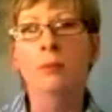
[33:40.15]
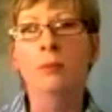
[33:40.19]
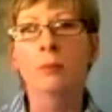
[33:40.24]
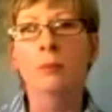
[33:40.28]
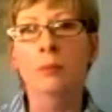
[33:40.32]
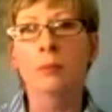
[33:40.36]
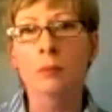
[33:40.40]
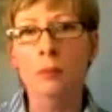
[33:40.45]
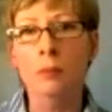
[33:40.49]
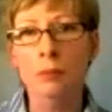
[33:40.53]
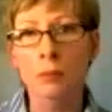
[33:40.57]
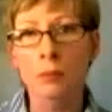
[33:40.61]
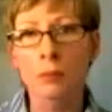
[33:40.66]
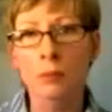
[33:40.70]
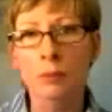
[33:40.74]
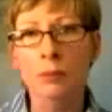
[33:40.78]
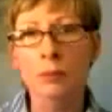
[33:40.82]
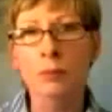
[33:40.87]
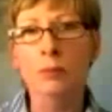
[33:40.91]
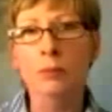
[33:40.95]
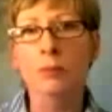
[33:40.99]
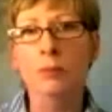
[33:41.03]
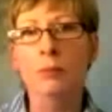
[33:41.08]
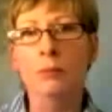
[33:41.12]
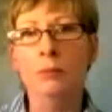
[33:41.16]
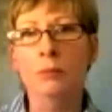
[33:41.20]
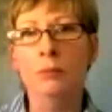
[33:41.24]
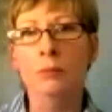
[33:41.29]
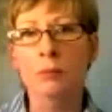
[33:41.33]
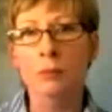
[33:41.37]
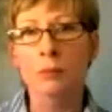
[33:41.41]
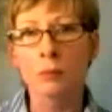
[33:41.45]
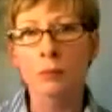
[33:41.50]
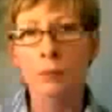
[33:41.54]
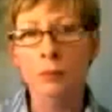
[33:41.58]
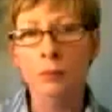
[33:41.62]

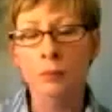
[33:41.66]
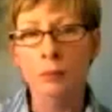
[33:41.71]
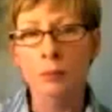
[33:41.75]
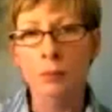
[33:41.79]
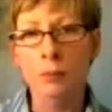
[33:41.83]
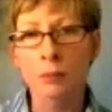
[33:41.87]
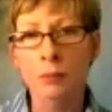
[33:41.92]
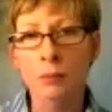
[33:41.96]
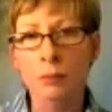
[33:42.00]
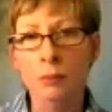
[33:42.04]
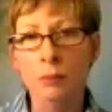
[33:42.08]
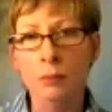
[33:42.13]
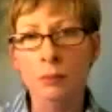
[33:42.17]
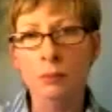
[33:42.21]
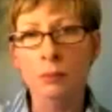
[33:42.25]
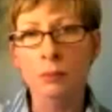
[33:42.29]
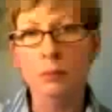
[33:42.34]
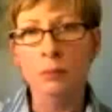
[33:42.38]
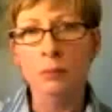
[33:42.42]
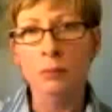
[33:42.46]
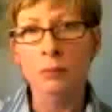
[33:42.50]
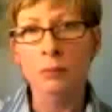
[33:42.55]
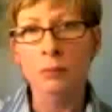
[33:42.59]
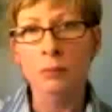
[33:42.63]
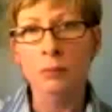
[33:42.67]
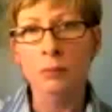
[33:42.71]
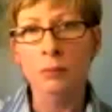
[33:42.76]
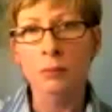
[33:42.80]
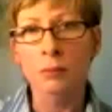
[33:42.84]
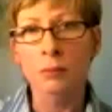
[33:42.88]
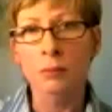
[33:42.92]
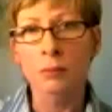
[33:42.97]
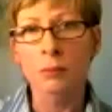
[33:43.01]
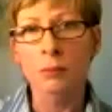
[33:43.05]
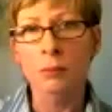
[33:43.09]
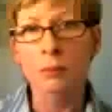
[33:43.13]

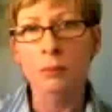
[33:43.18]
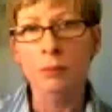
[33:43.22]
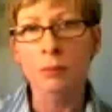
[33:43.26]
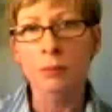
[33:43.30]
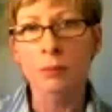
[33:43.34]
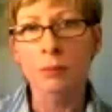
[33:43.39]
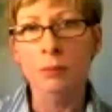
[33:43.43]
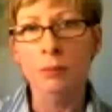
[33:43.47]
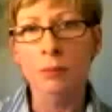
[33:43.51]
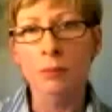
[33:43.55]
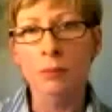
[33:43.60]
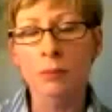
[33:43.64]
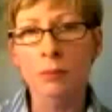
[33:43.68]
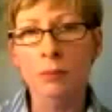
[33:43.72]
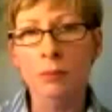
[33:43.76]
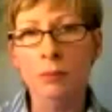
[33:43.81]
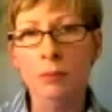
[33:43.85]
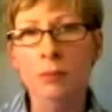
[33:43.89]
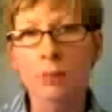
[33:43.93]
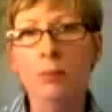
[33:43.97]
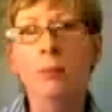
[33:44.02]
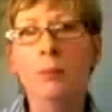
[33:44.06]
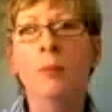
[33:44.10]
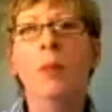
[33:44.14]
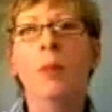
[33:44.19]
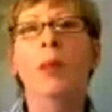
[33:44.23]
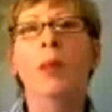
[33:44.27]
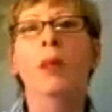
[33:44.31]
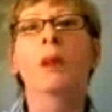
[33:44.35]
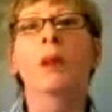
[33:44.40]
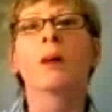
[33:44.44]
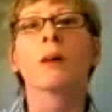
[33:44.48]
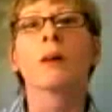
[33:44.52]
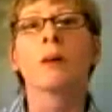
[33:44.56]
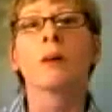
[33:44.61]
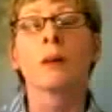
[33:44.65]

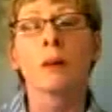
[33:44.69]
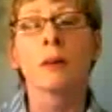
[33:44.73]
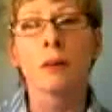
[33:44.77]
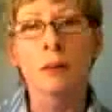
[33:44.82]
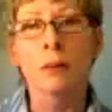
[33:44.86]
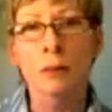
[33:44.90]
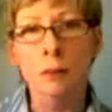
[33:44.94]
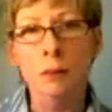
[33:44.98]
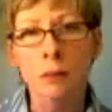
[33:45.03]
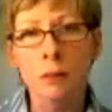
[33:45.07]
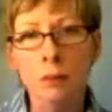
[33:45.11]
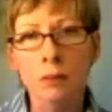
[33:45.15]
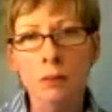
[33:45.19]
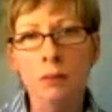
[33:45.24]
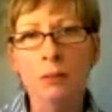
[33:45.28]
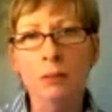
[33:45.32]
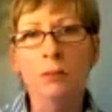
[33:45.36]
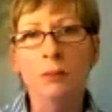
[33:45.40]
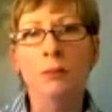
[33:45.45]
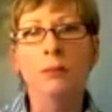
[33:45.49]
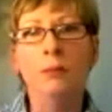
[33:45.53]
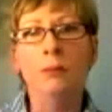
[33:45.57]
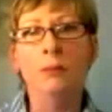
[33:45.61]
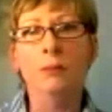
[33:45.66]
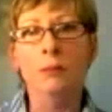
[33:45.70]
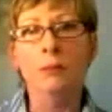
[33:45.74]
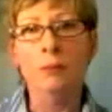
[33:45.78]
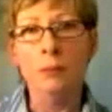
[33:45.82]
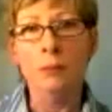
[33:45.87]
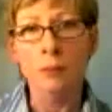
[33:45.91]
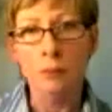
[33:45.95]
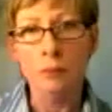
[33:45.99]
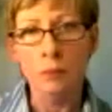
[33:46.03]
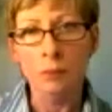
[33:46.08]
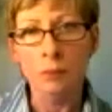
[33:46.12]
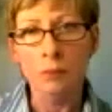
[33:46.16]

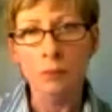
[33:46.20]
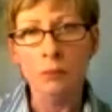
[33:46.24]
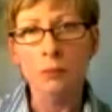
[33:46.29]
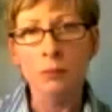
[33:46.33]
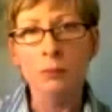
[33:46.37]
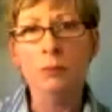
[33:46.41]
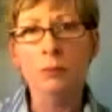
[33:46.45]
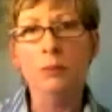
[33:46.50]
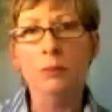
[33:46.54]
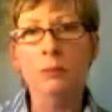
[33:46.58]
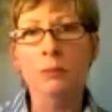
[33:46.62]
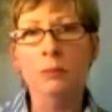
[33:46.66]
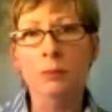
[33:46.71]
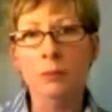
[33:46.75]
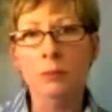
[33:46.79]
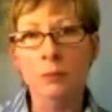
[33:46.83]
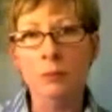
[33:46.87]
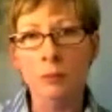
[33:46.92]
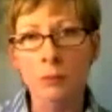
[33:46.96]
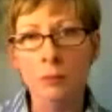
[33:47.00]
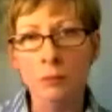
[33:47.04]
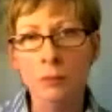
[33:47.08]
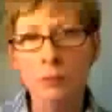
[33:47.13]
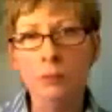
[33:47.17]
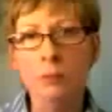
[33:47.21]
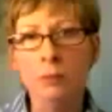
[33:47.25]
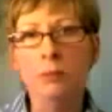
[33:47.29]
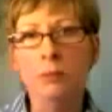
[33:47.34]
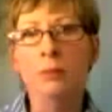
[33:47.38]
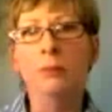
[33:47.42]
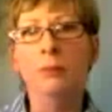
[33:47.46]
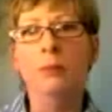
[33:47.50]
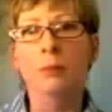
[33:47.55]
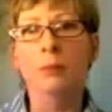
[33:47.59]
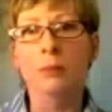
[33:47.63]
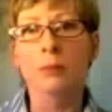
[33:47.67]

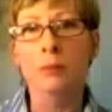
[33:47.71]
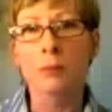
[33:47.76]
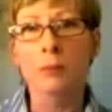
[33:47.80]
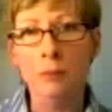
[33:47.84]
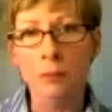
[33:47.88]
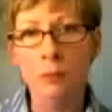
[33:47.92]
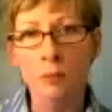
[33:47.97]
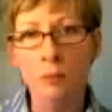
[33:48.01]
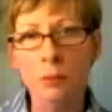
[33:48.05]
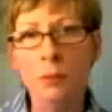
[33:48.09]
(silent)